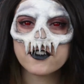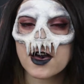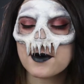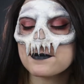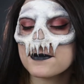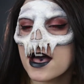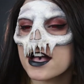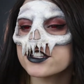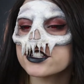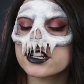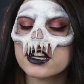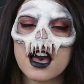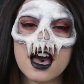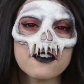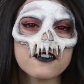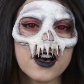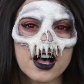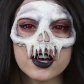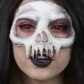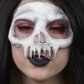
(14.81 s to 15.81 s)
got magic,
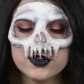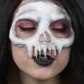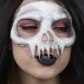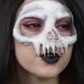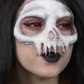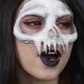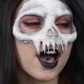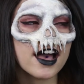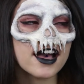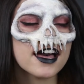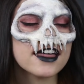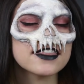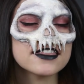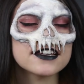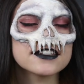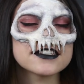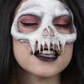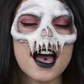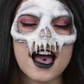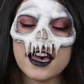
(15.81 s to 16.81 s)
I've got hoodoo, I got
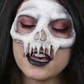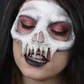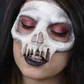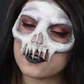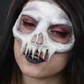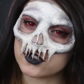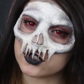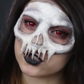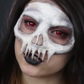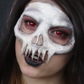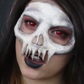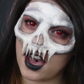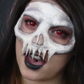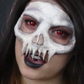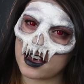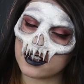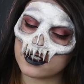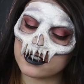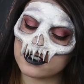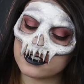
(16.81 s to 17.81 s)
things I ain't even
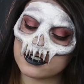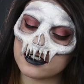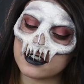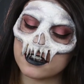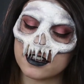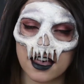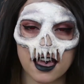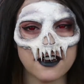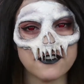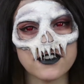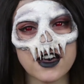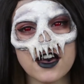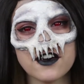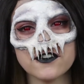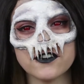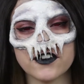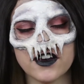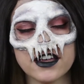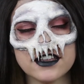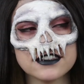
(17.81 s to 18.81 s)
tried. And I've
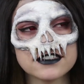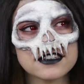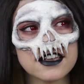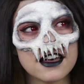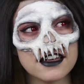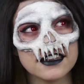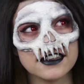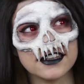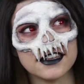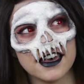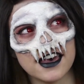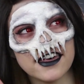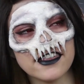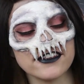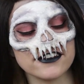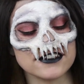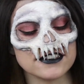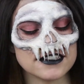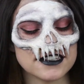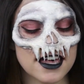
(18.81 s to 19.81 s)
got friends on the
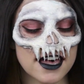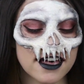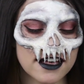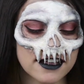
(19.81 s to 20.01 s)
other side.